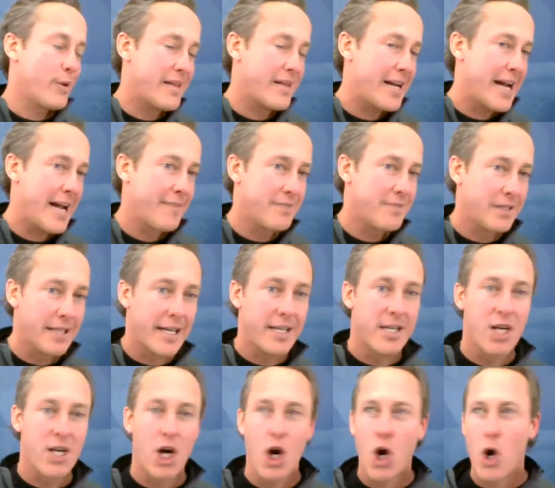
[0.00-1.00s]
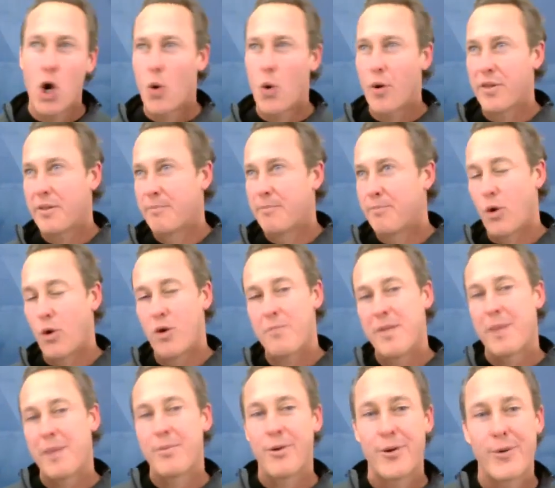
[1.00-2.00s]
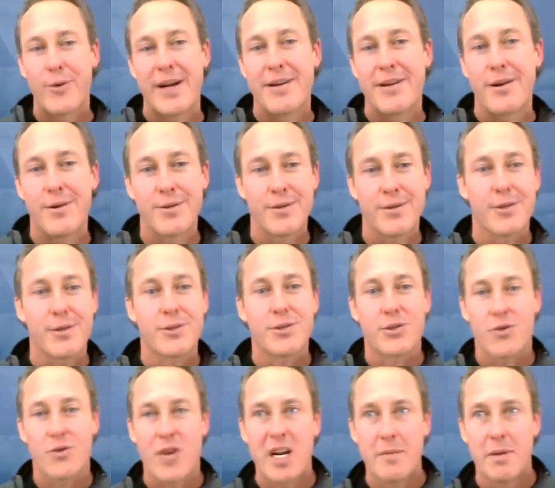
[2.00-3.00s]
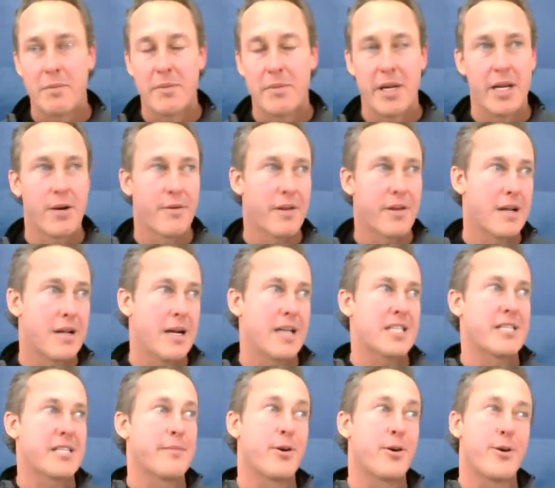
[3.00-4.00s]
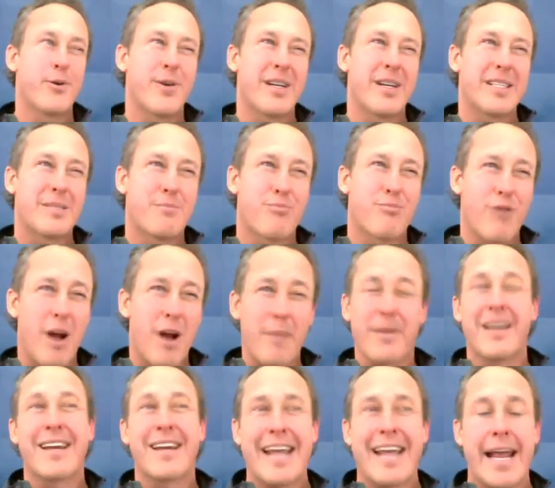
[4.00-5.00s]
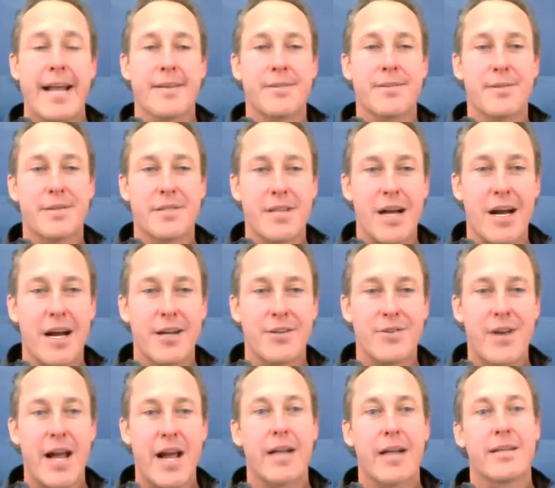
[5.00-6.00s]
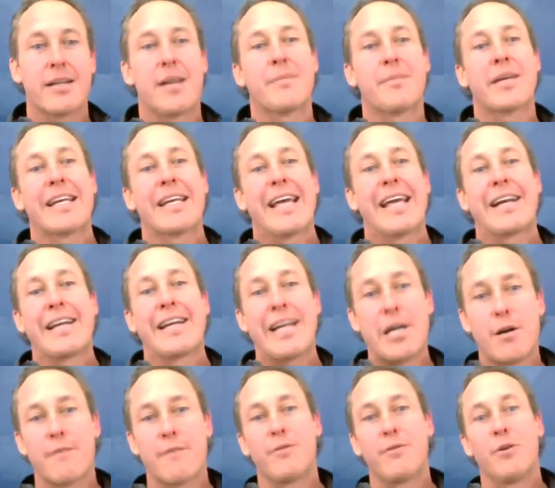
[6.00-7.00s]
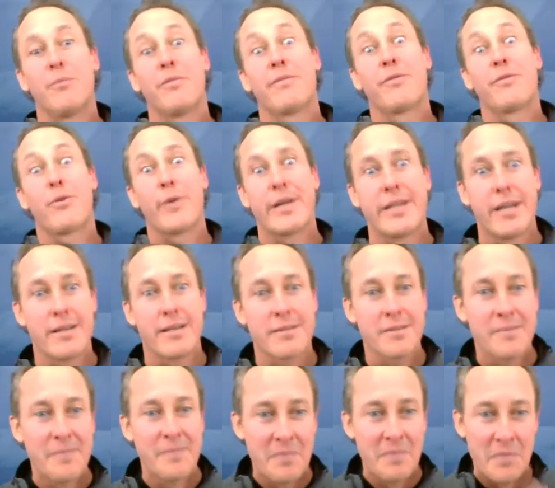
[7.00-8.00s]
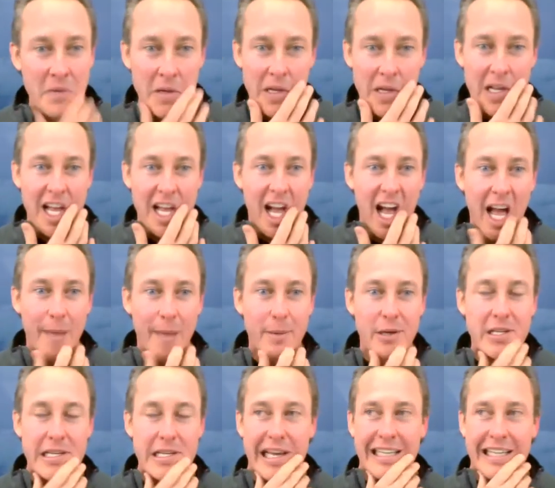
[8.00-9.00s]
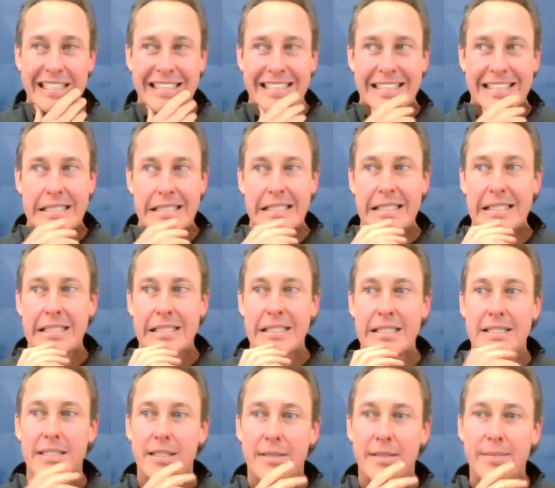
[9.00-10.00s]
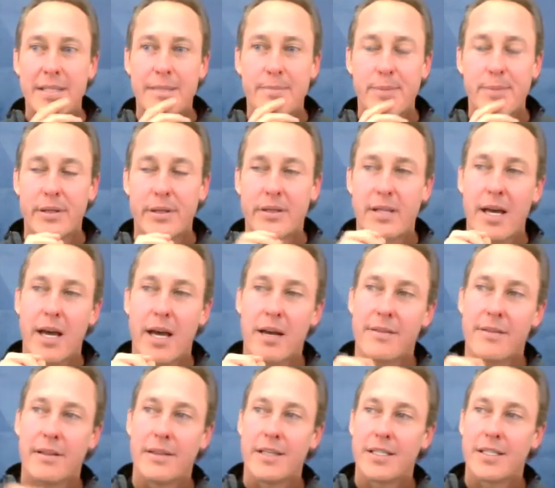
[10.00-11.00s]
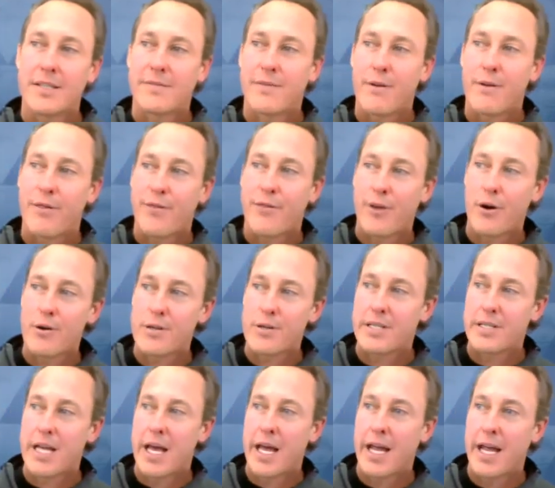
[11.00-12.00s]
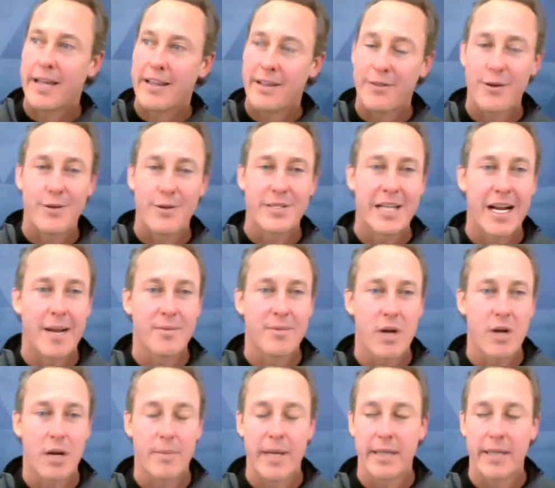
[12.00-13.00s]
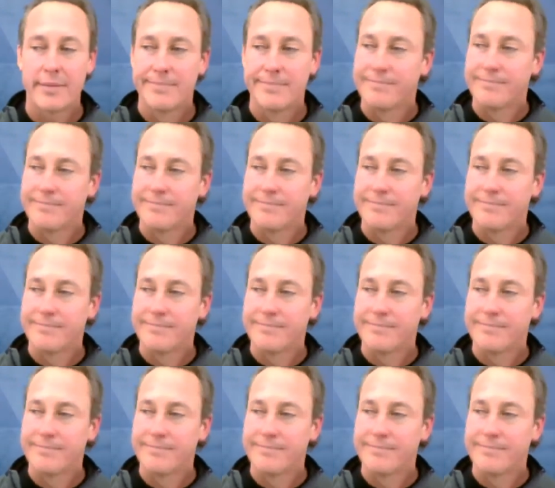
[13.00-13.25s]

that I have to let go, or the board member who I know is going to scream at me, or the customer who is probably going to cancel his contract and I'm going to get an earful before he does. I'm usually like, oh, I'm going to put that on the list for Thursday. And then Thursday comes around, I'm like,